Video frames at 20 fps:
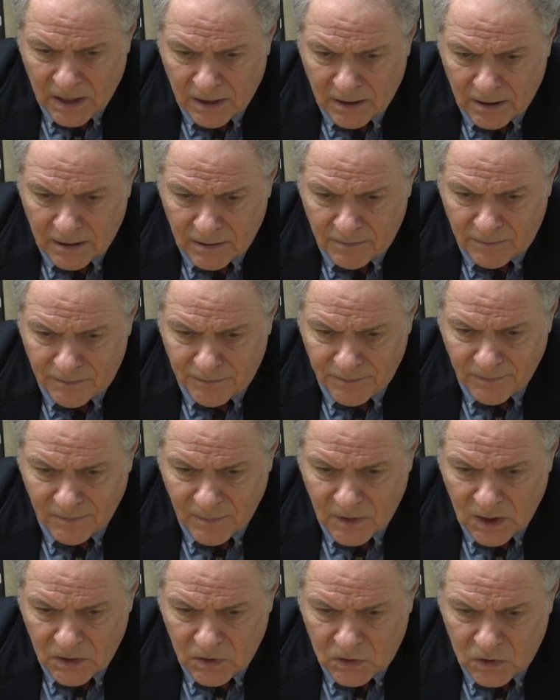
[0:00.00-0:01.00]
Um,
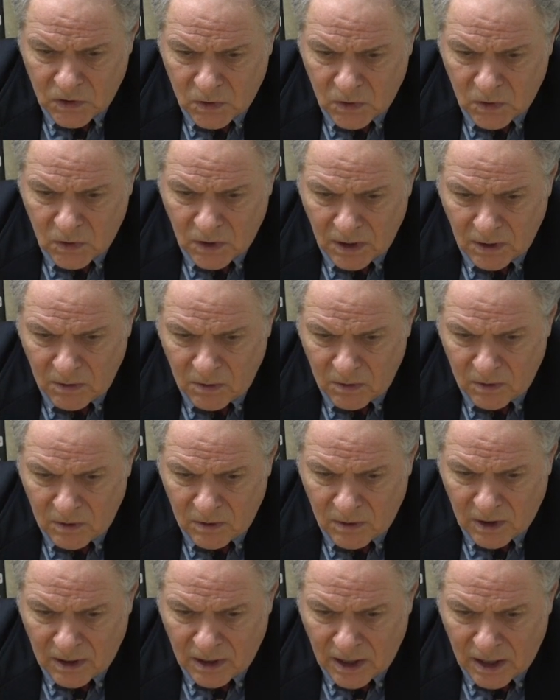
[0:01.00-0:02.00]
so
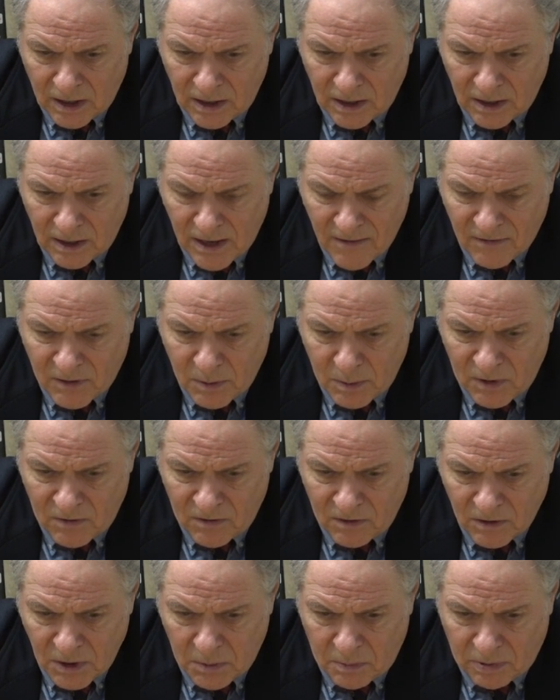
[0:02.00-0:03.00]
I think I have to be
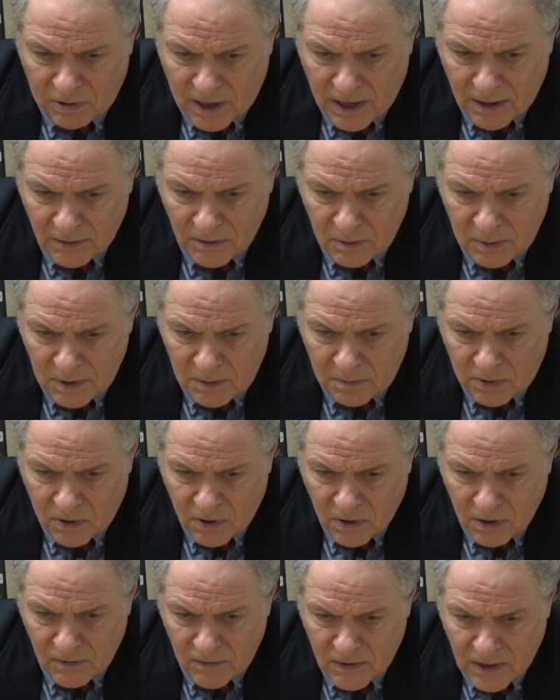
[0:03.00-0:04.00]
really proud to be
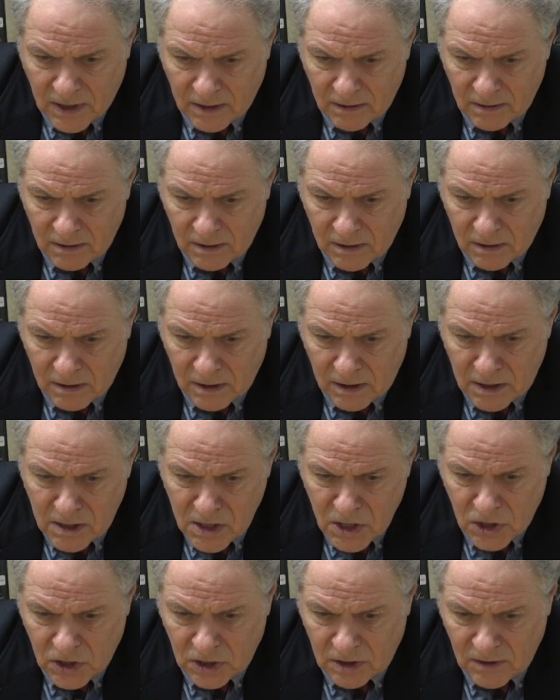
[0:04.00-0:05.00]
part of that uh,
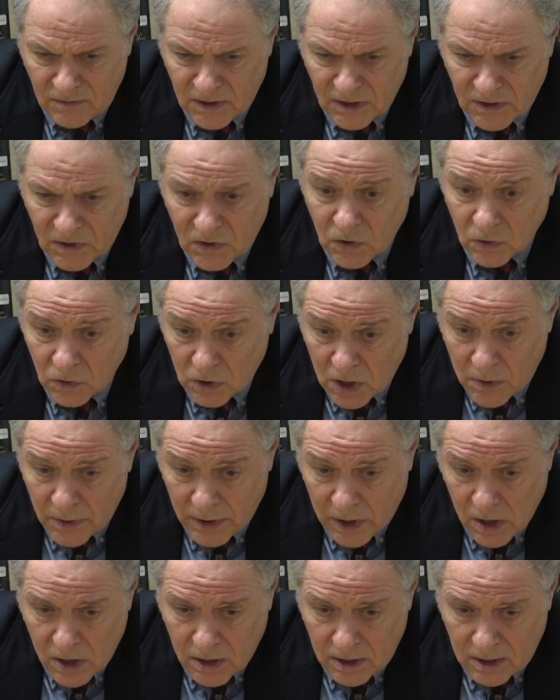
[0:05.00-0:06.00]
initiative that's still
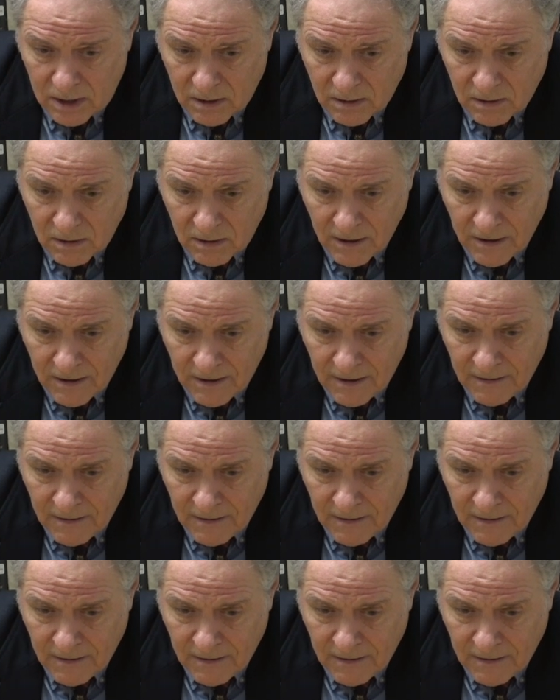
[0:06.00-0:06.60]
going on here